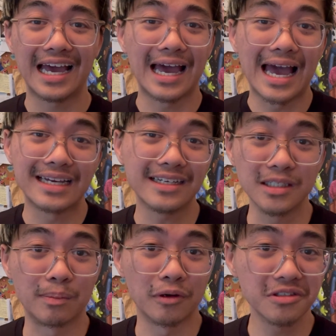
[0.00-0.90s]
I guess
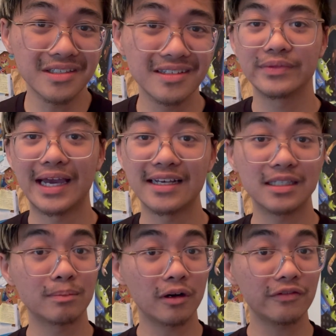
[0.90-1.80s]
a person. As
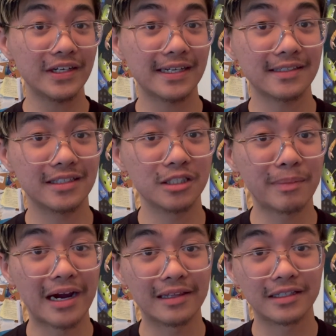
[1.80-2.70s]
imperfect as these
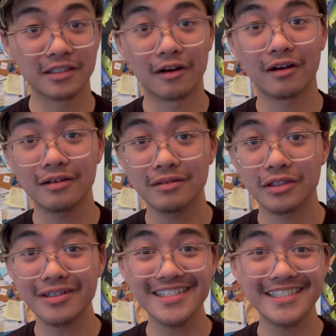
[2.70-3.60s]
pilots are,
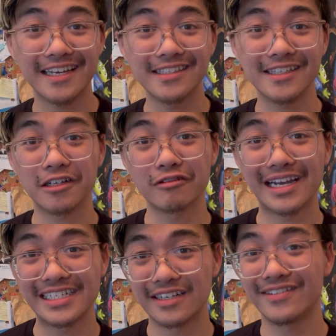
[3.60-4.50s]
you can sense the
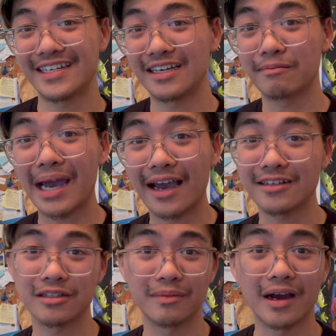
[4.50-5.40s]
creativity and
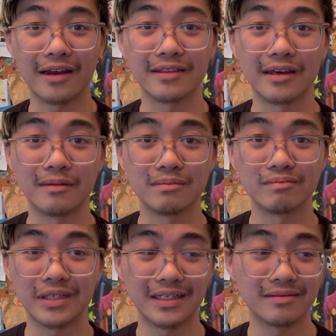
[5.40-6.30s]
passion behind them.
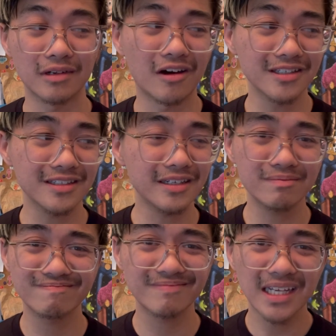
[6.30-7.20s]
And honestly,
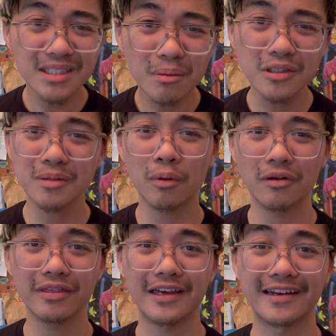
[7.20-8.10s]
that's the most
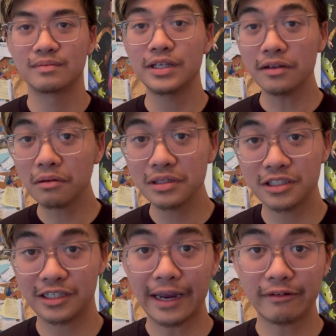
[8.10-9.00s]
important thing. The unknown is
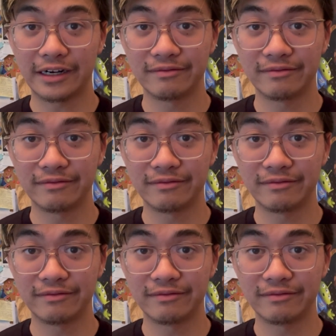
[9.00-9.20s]
scary,